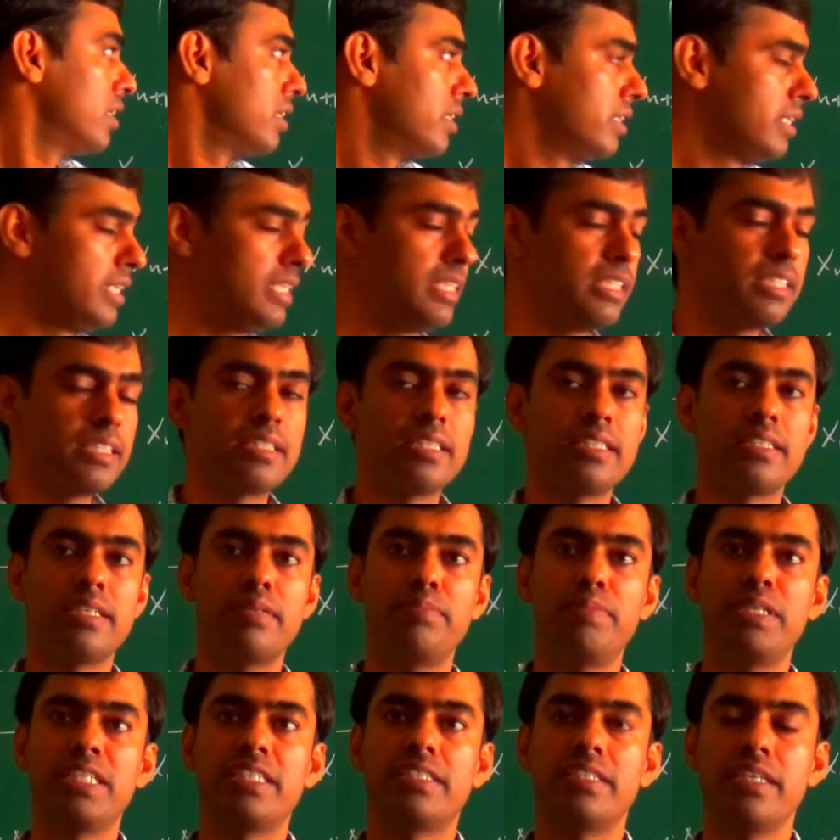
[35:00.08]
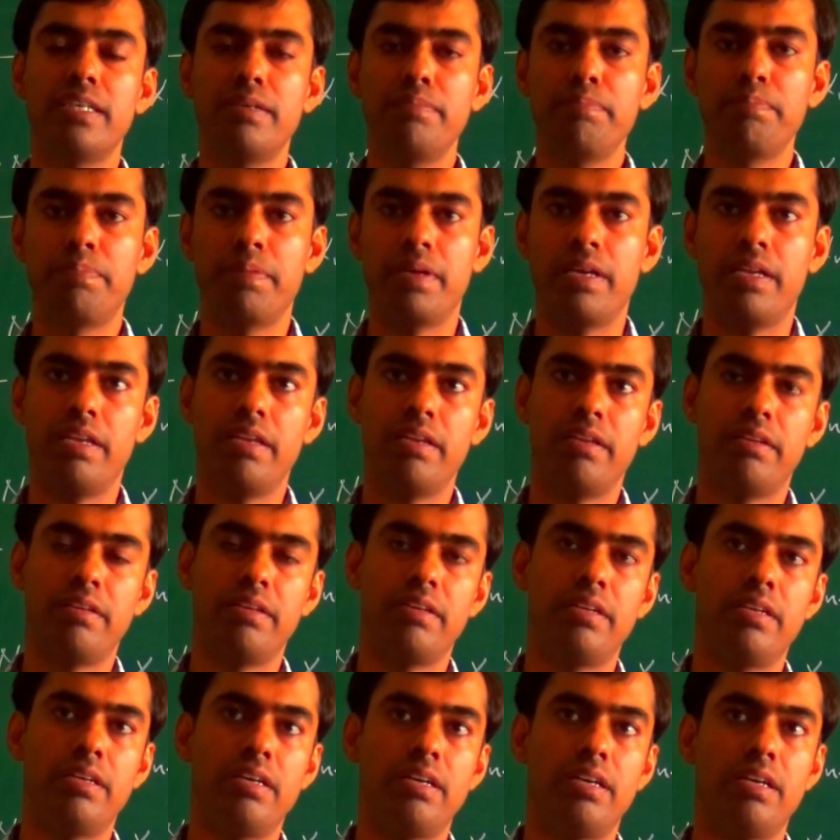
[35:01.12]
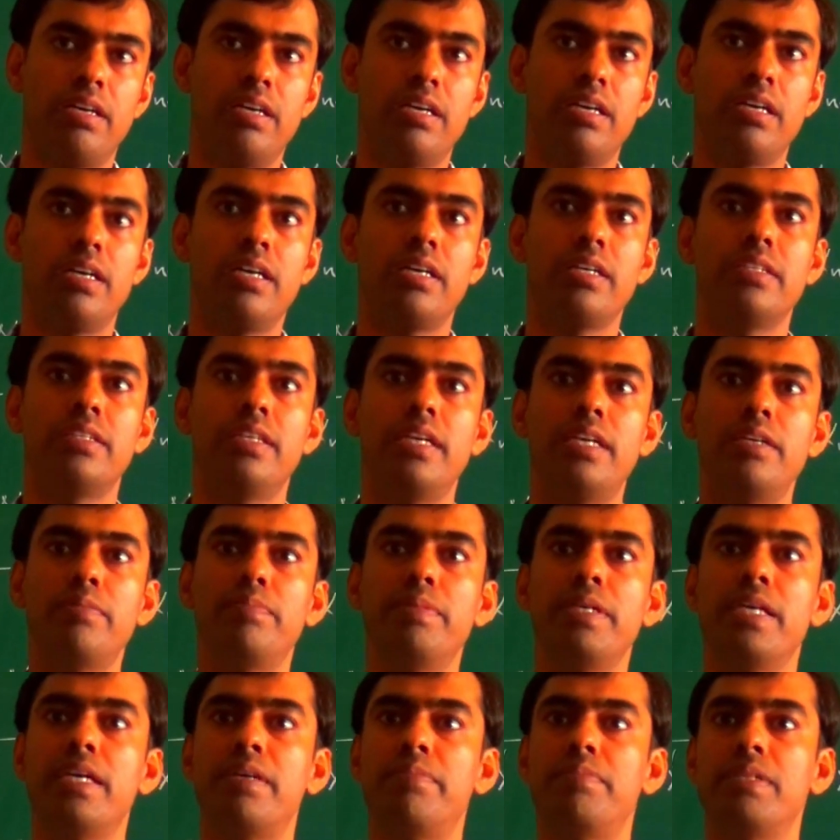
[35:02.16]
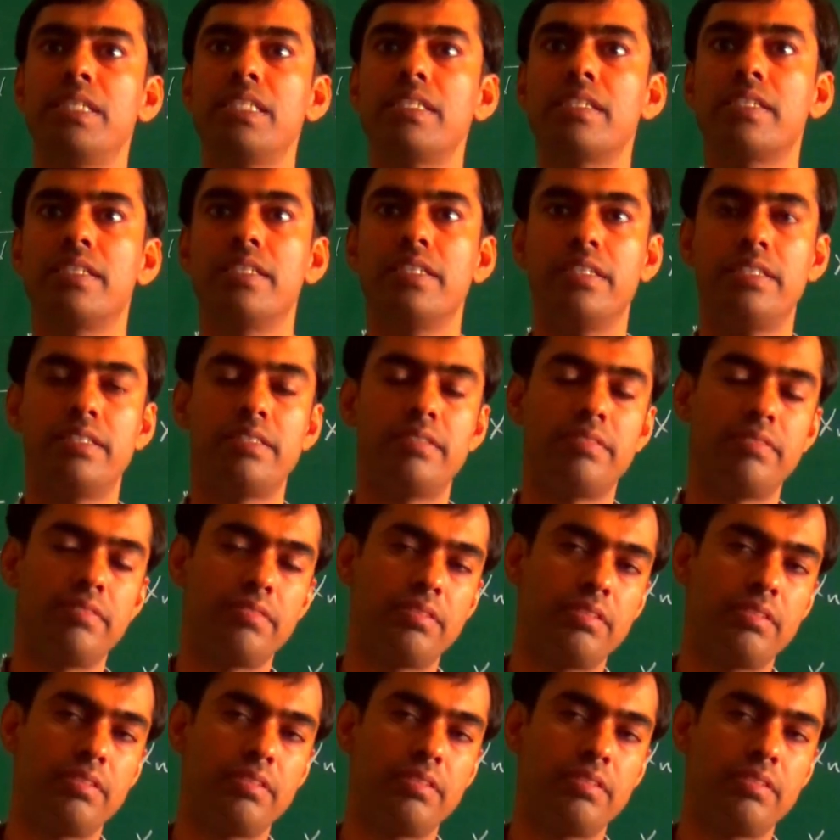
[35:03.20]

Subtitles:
these are some examples that we have discussed